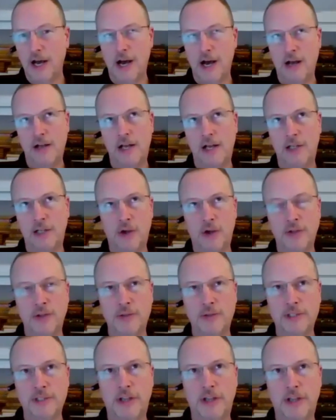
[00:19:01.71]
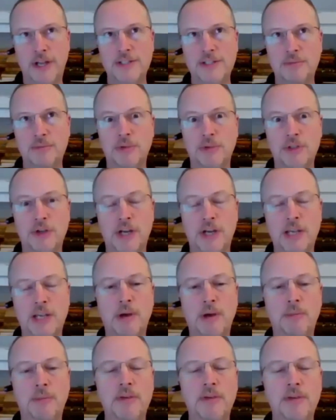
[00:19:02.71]
Uh, along those lines, when talking
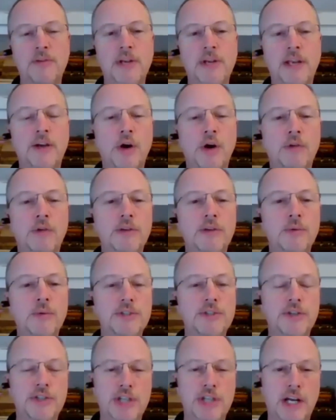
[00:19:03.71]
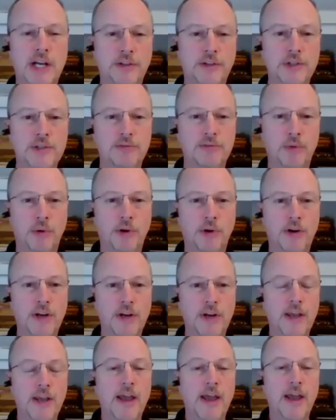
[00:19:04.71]
about pivoting, COVID was a challenge for
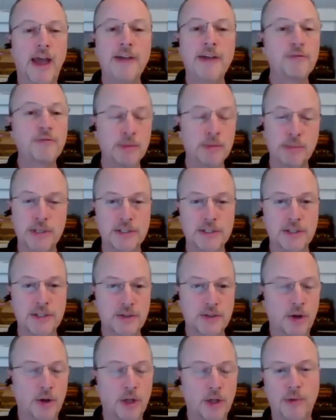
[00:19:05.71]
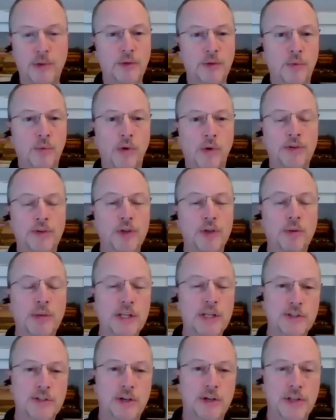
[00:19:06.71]
every business all around the world. Mm-hmm.
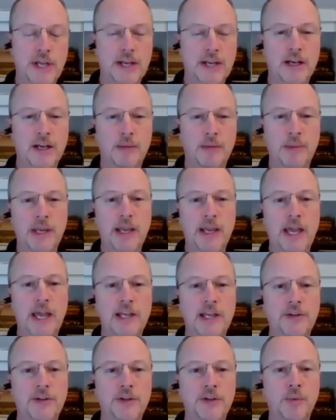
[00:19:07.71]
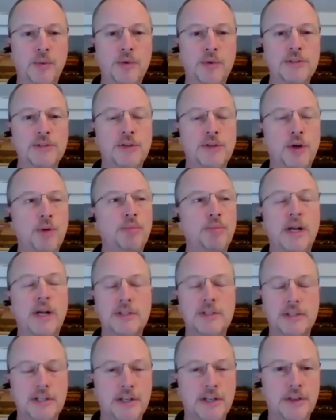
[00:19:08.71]
Nobody saw that coming, and there was no
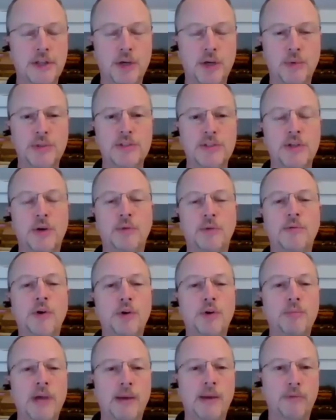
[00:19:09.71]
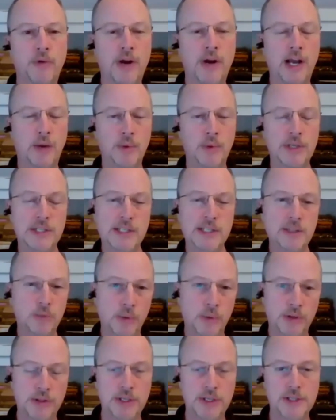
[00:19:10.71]
precedent. There was no roadmap for how we deal
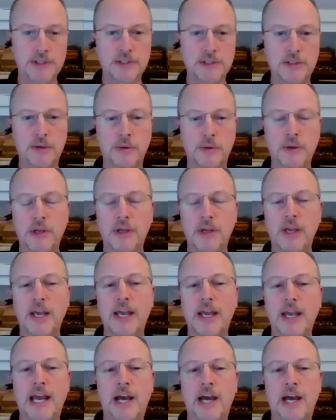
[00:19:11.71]
with this. So, mm-hmm.